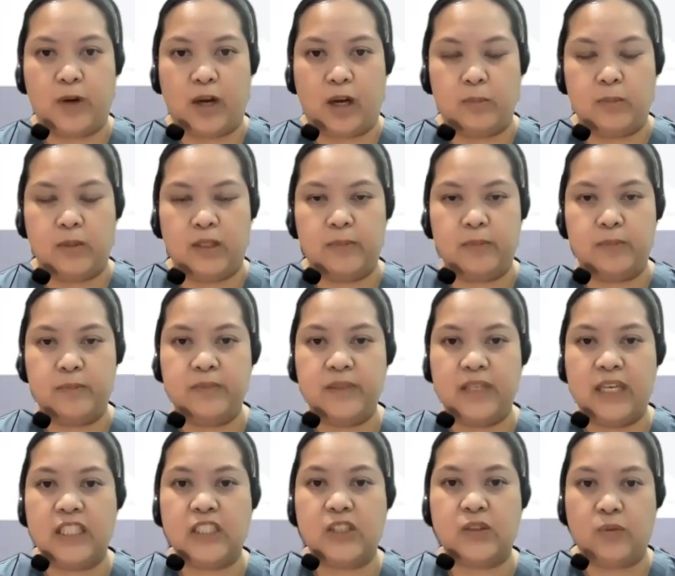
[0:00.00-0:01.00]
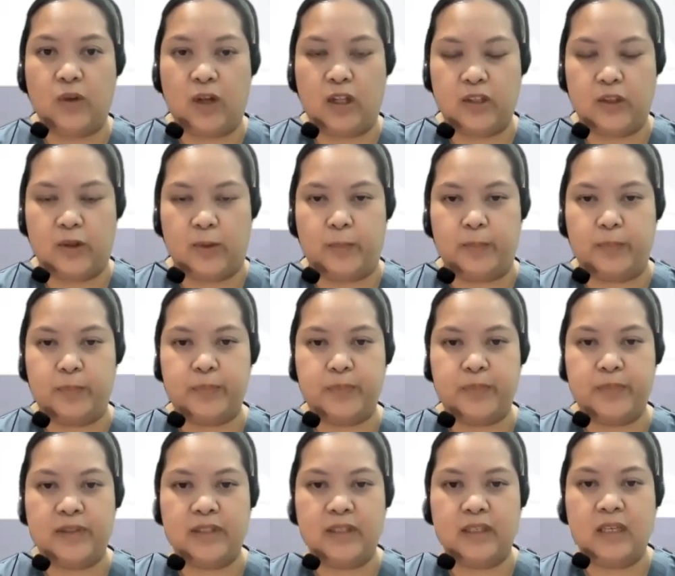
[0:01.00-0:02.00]
problem is volume.
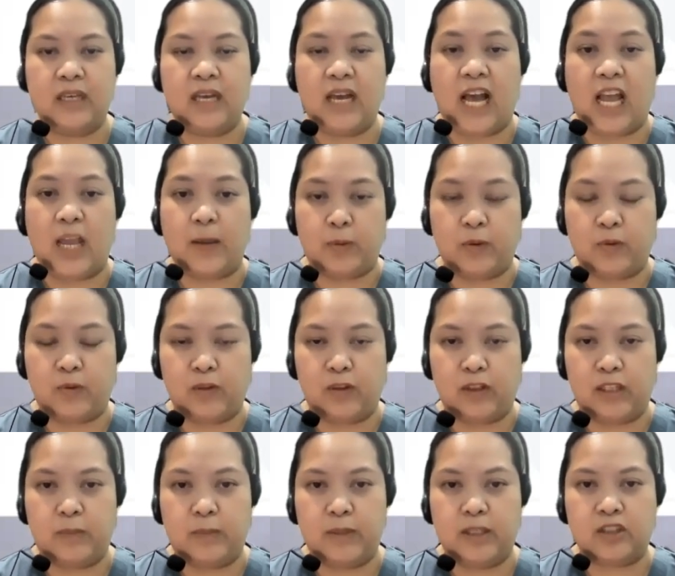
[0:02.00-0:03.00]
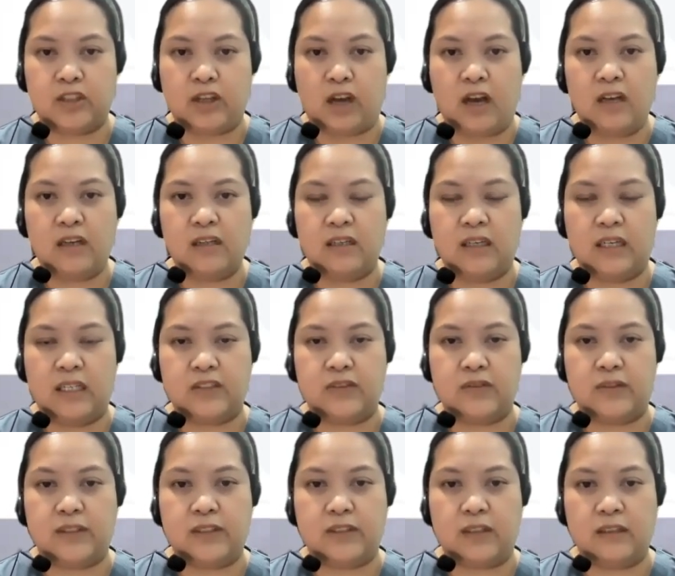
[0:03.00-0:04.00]
Hypovolemic shock is
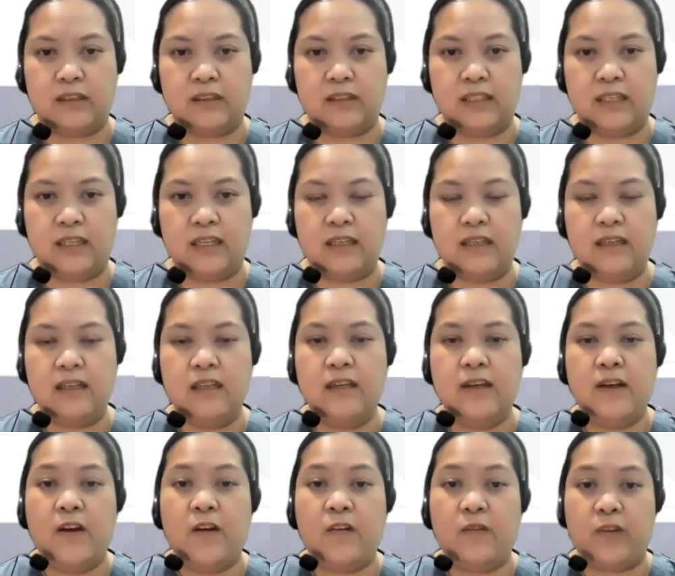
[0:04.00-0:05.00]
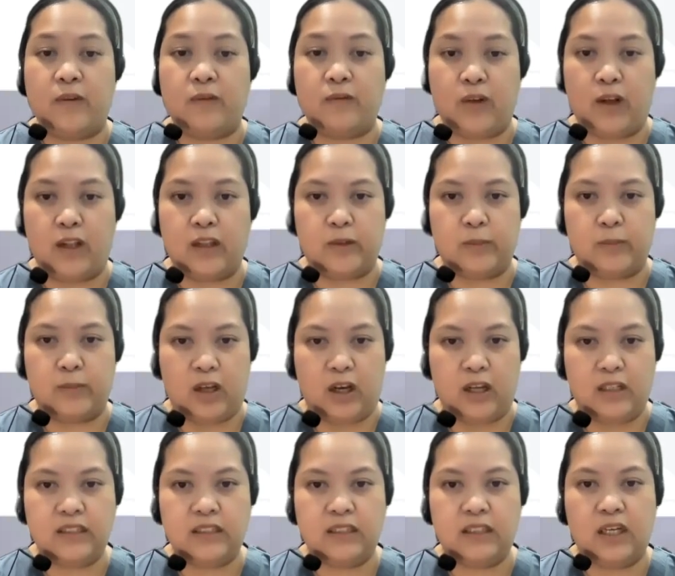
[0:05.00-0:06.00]
resulting from volume
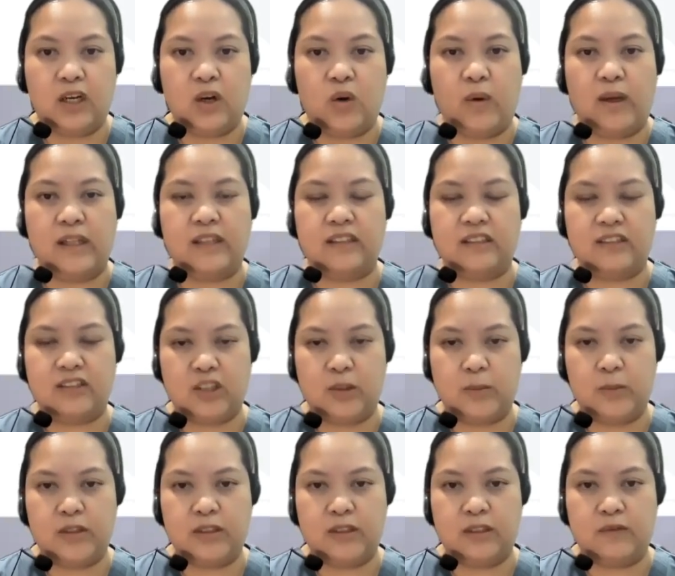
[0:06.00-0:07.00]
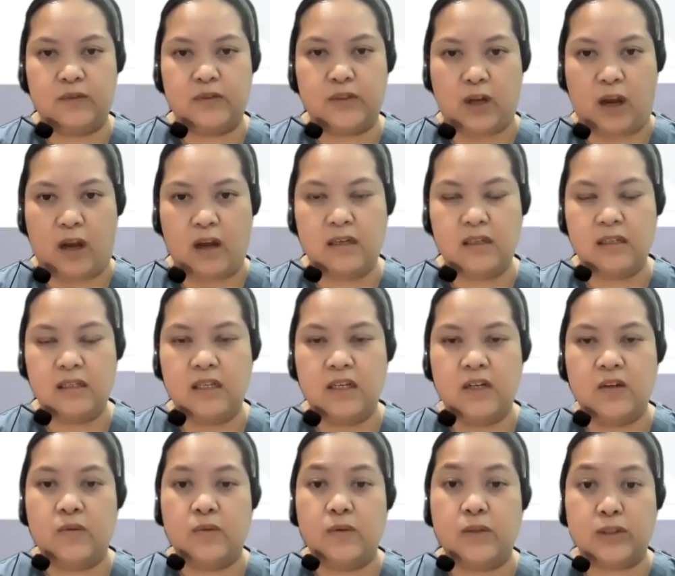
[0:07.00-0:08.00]
loss, while distributive shock
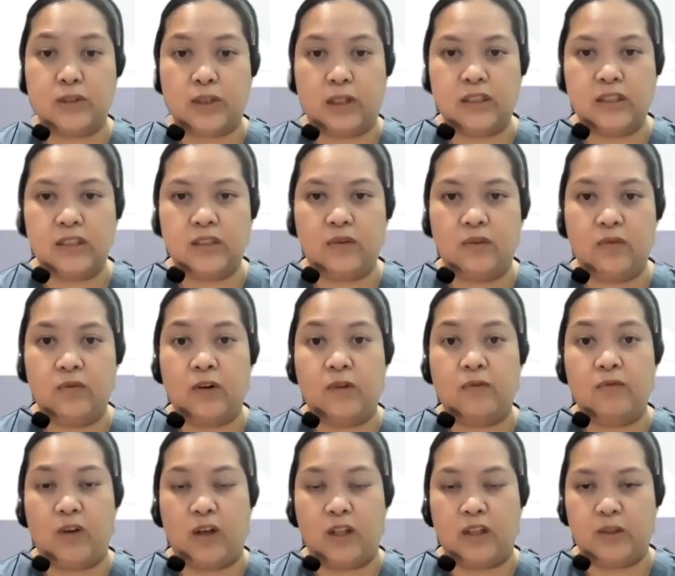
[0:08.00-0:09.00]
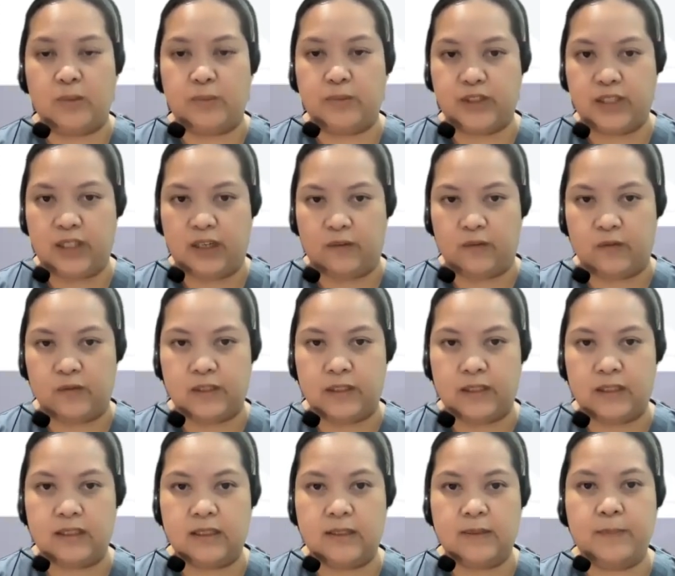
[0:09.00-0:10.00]
results from volume
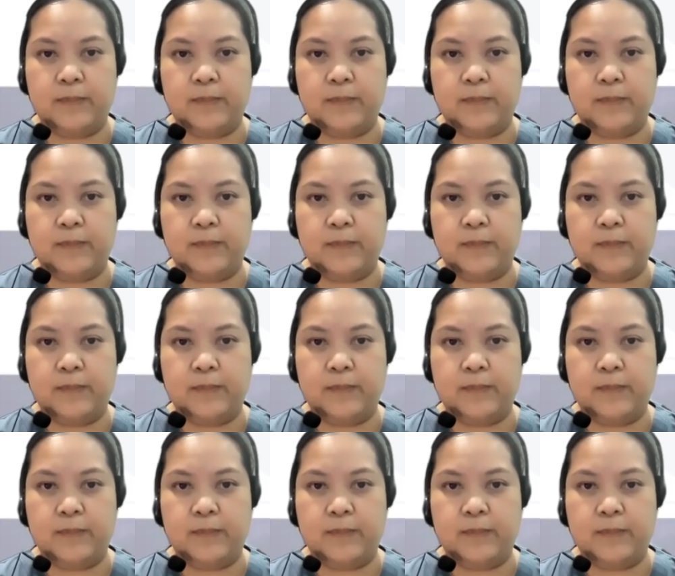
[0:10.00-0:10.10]
shifts.